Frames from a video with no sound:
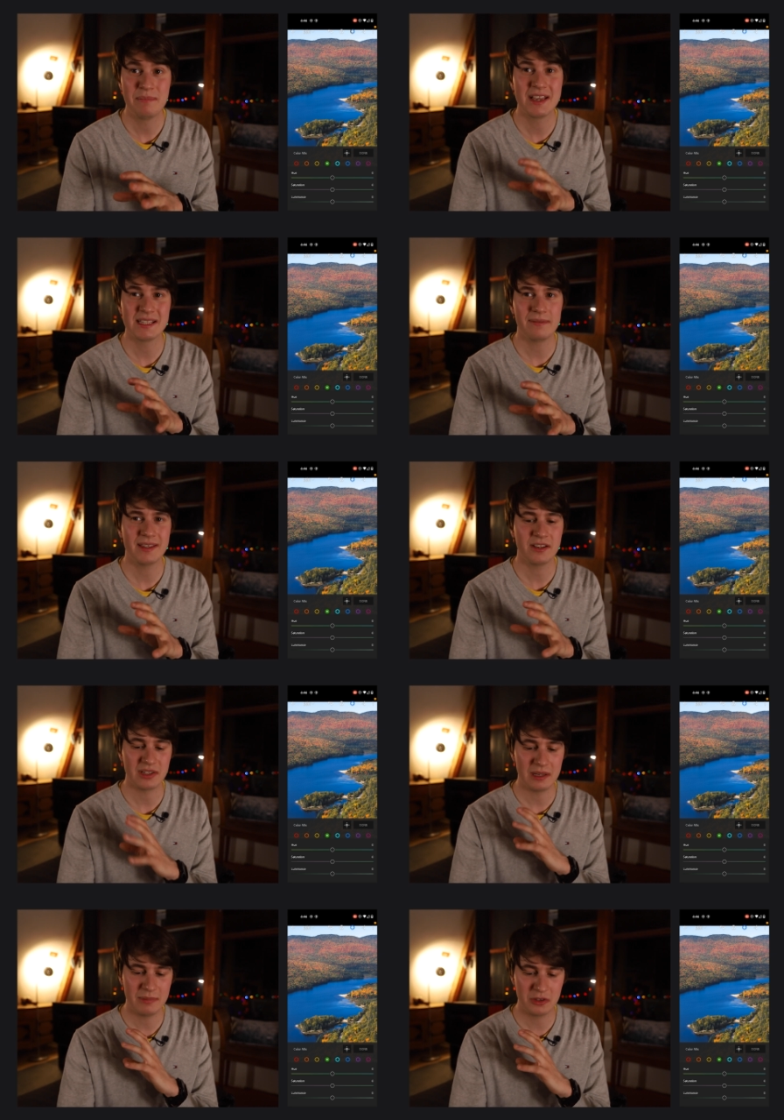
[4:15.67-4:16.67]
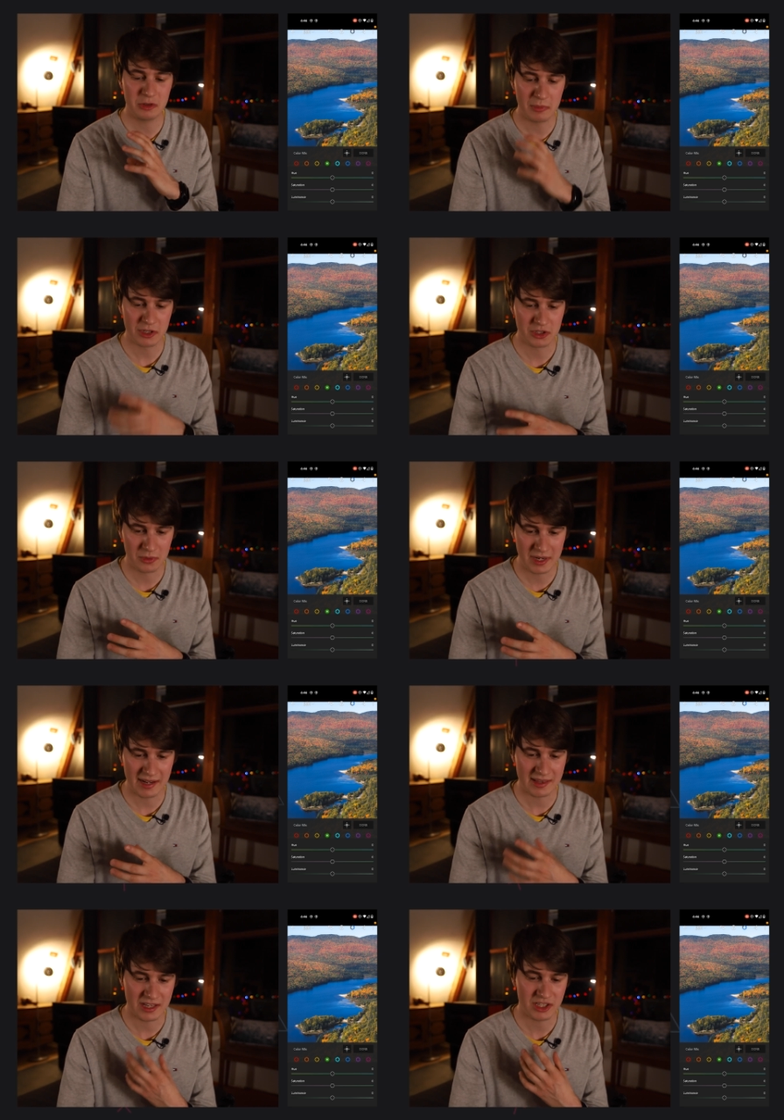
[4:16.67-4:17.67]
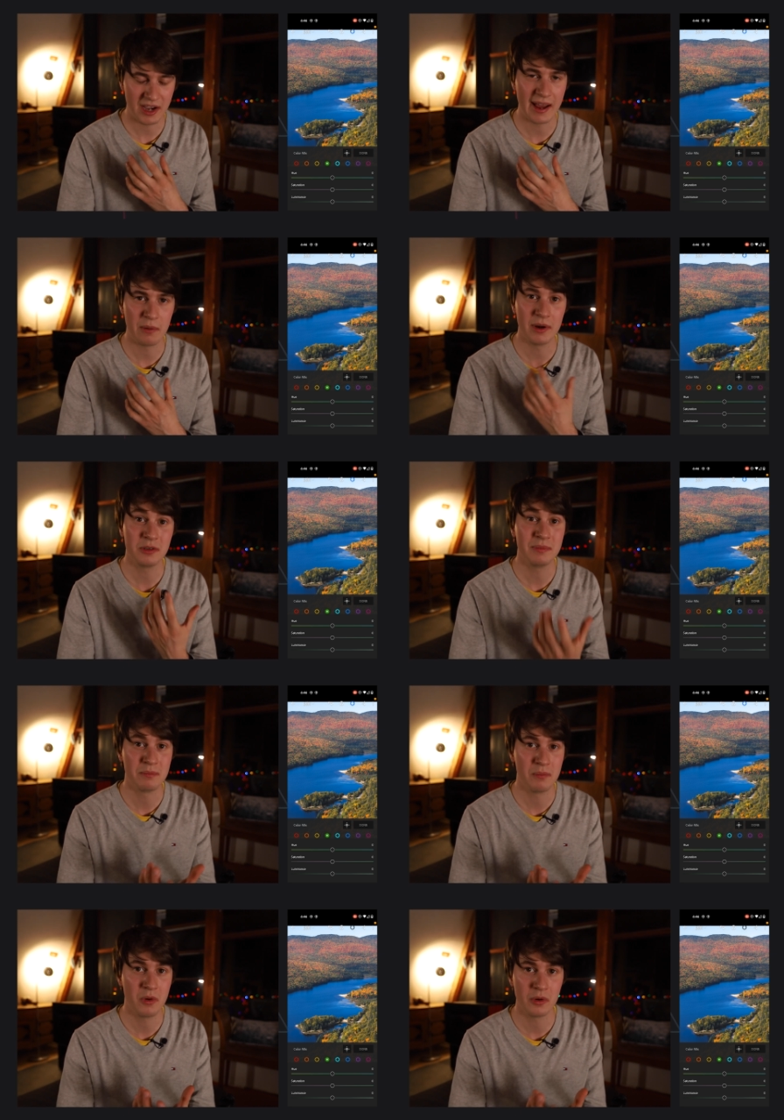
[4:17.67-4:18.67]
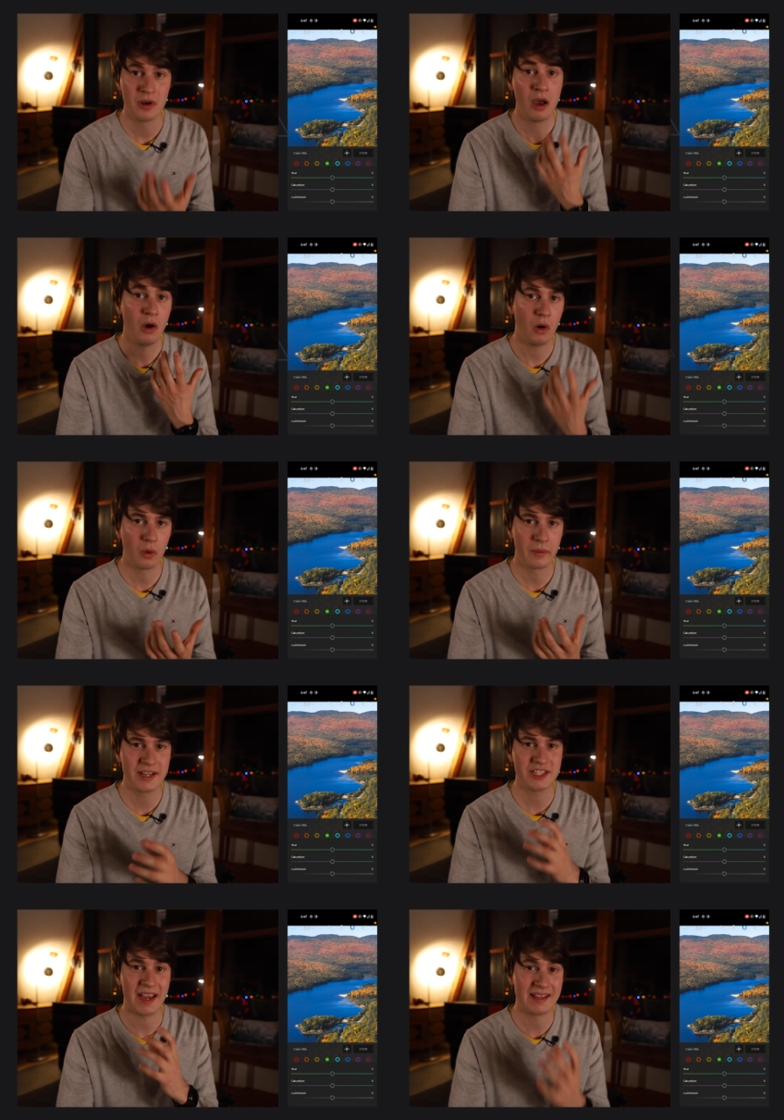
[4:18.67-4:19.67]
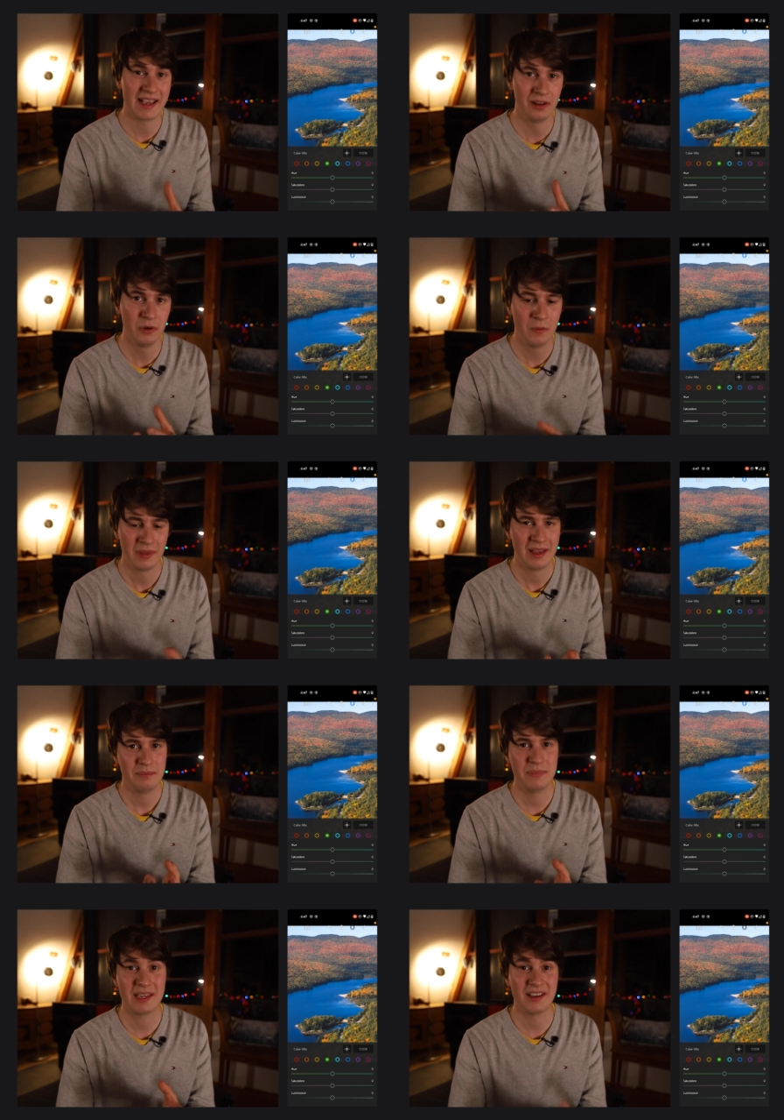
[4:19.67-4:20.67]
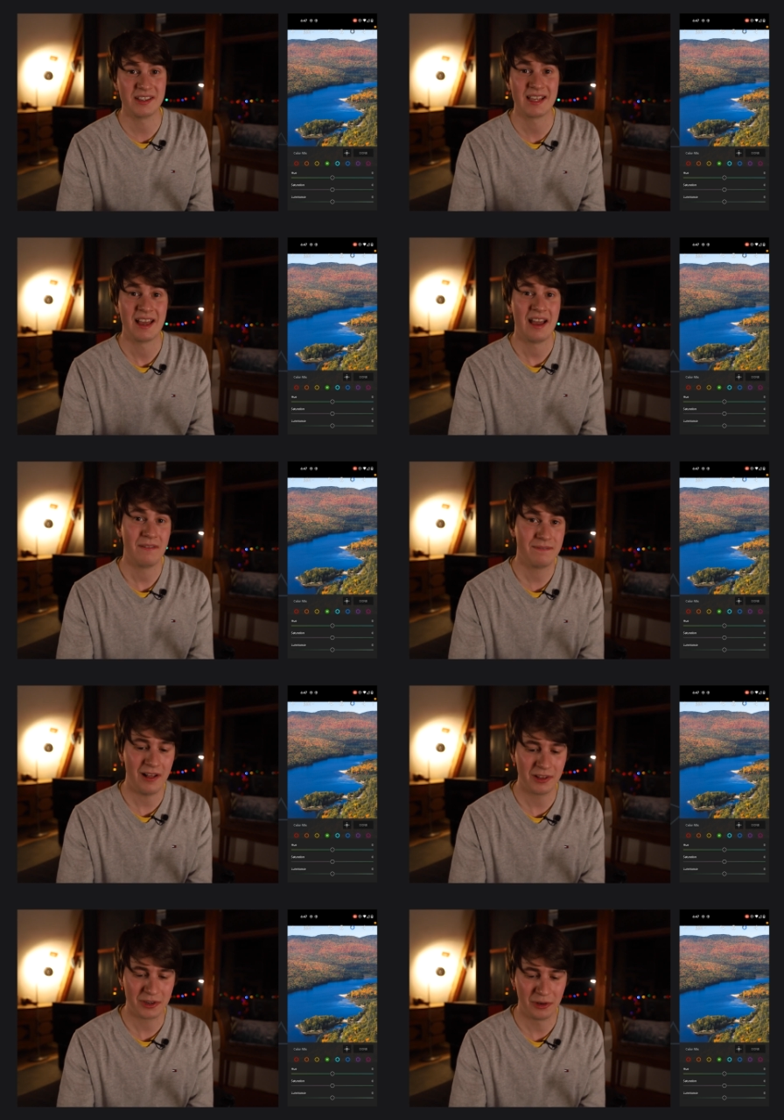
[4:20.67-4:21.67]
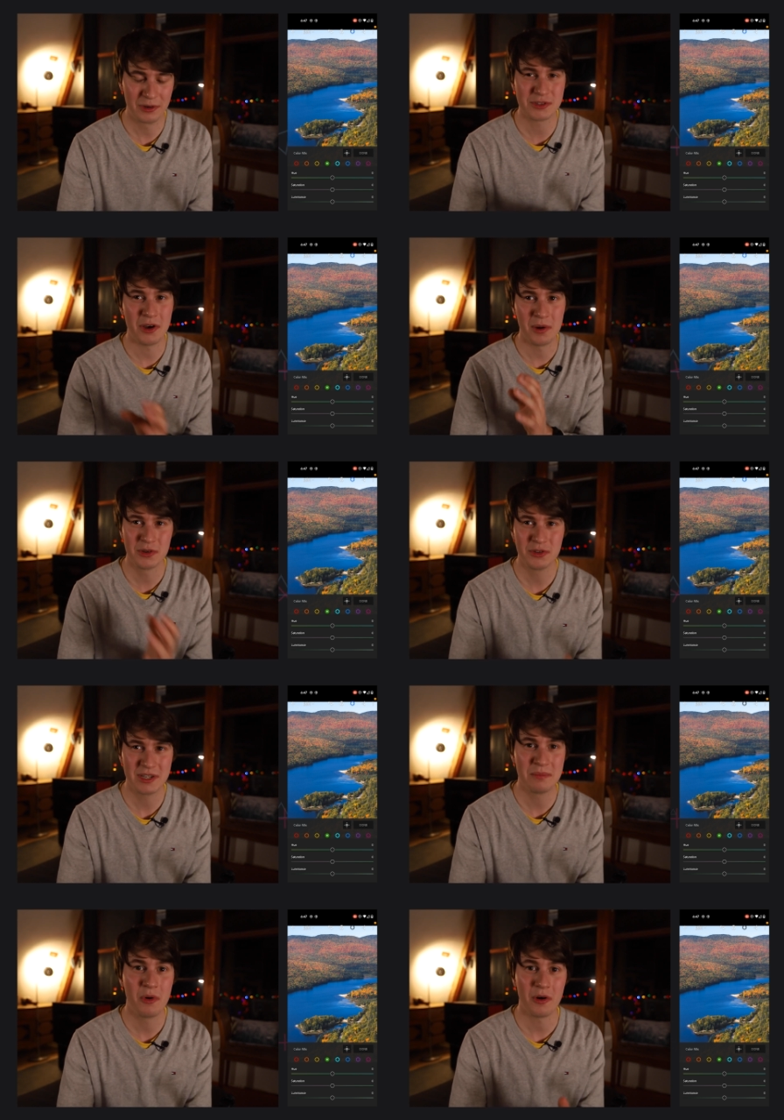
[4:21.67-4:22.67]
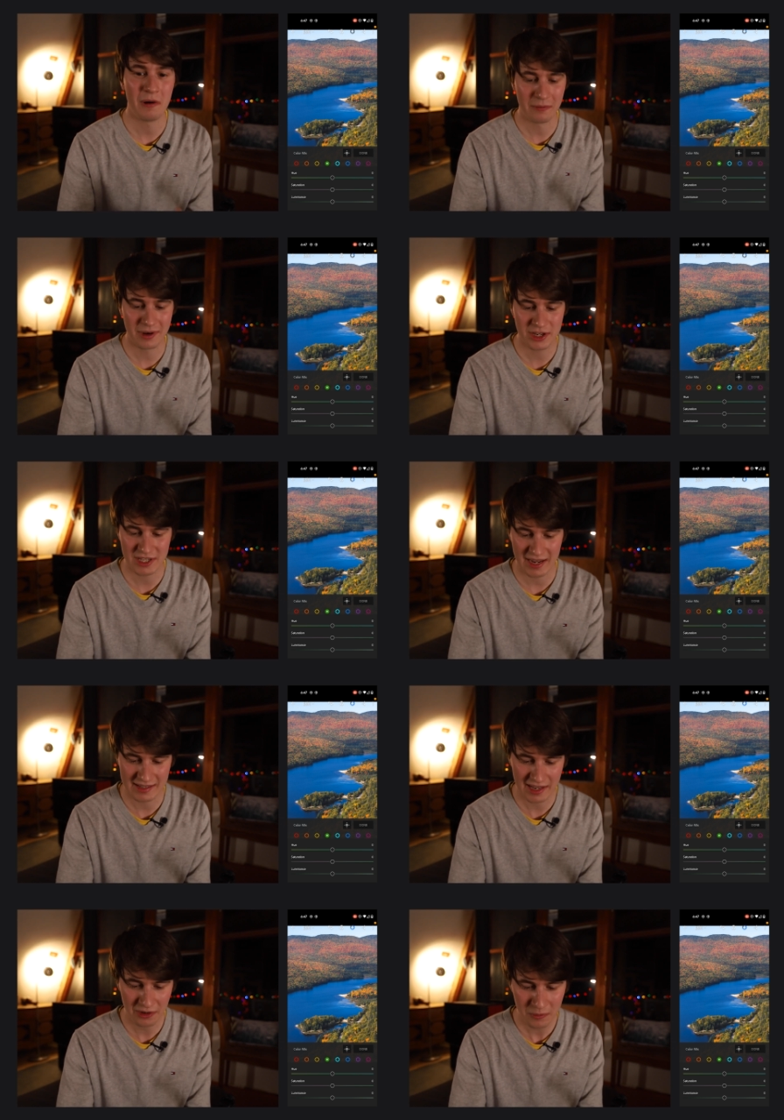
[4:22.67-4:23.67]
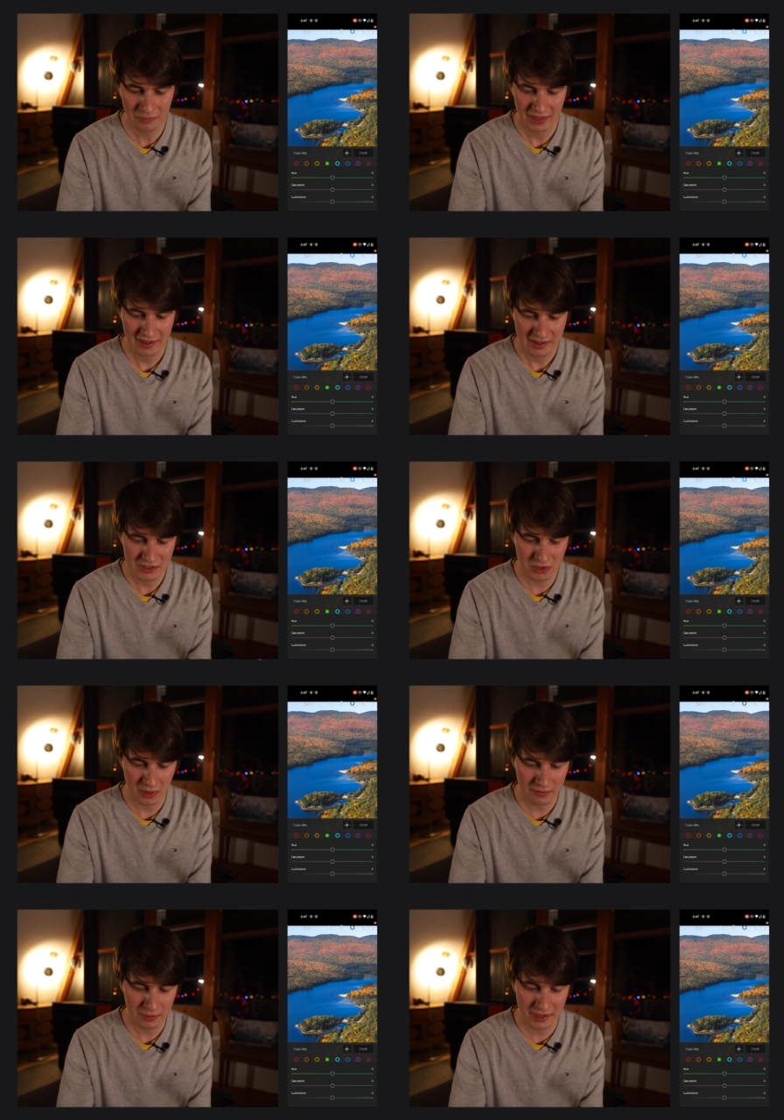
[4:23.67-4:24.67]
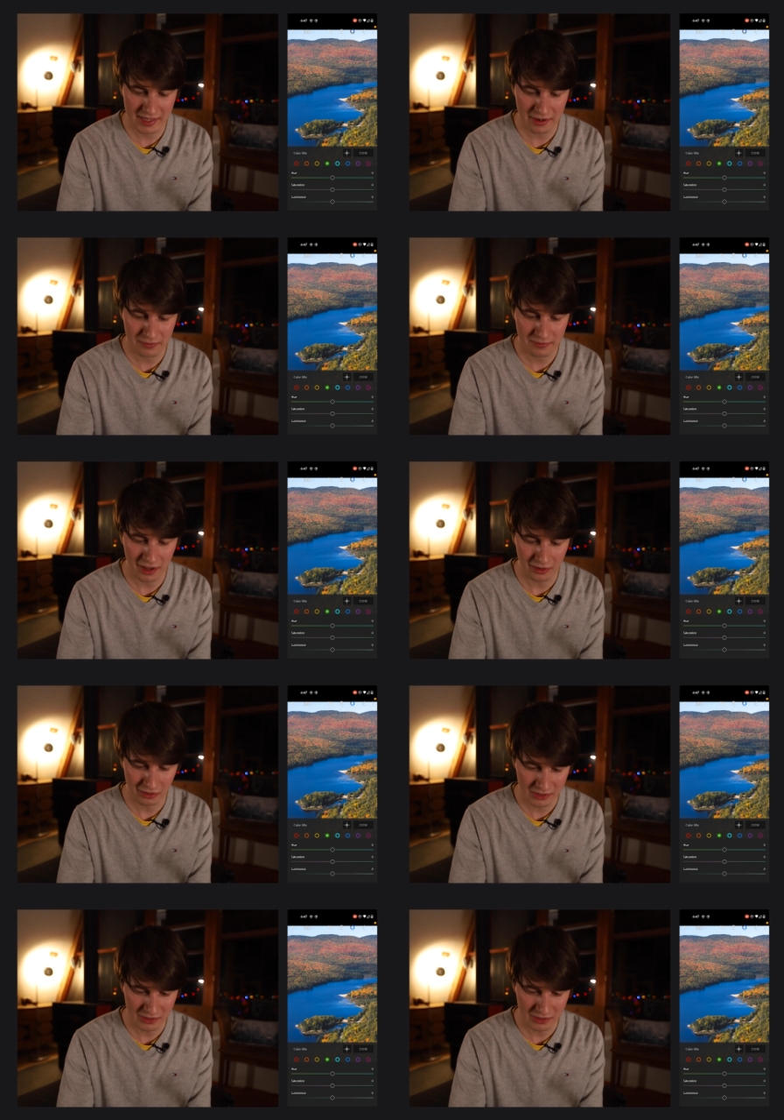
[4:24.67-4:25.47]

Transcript: because I think there's a little bit too much green in this shot. I want it to be more orange and yellow because fall colors are usually more orange and yellow. So if we wanna get a fall